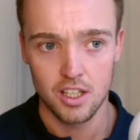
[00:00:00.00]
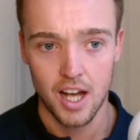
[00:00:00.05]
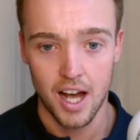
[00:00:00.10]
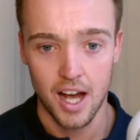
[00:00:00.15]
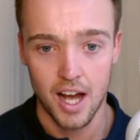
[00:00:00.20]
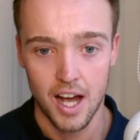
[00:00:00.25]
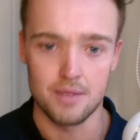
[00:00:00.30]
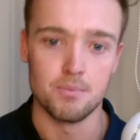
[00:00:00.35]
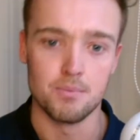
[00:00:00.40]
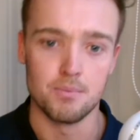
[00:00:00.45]

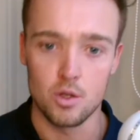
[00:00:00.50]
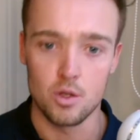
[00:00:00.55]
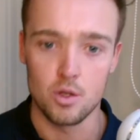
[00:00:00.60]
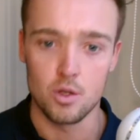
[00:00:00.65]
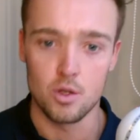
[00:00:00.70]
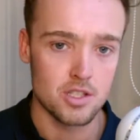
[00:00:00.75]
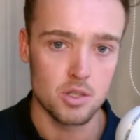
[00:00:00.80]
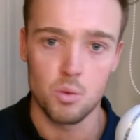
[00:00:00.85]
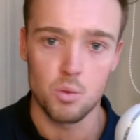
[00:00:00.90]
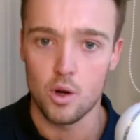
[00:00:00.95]
and it moves me
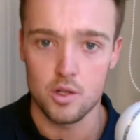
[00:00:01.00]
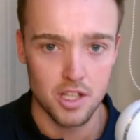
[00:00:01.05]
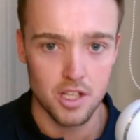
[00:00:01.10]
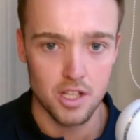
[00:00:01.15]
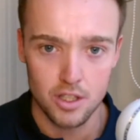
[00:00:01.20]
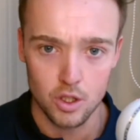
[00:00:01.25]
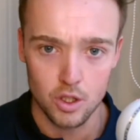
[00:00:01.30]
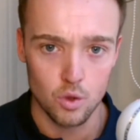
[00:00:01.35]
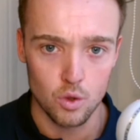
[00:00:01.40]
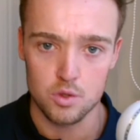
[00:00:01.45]
towards
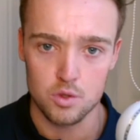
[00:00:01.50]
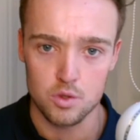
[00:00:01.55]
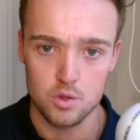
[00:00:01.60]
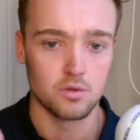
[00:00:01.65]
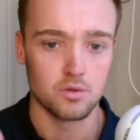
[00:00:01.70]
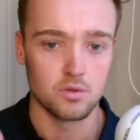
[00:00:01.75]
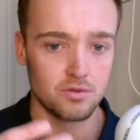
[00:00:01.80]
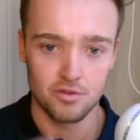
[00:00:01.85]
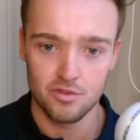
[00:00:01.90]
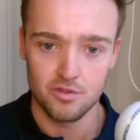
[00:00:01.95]
other goals,
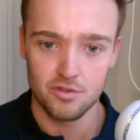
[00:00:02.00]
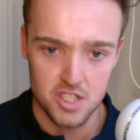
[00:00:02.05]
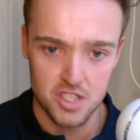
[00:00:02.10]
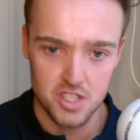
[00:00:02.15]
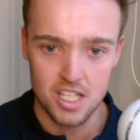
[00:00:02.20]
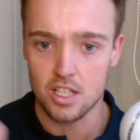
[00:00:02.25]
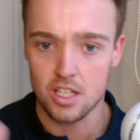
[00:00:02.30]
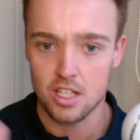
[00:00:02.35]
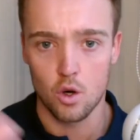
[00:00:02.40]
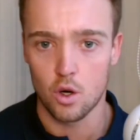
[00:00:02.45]
so
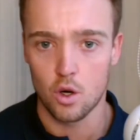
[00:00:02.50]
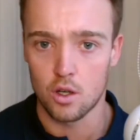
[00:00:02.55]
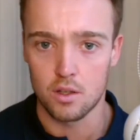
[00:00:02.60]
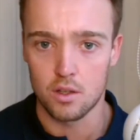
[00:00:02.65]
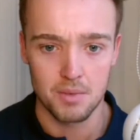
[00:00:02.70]
physique or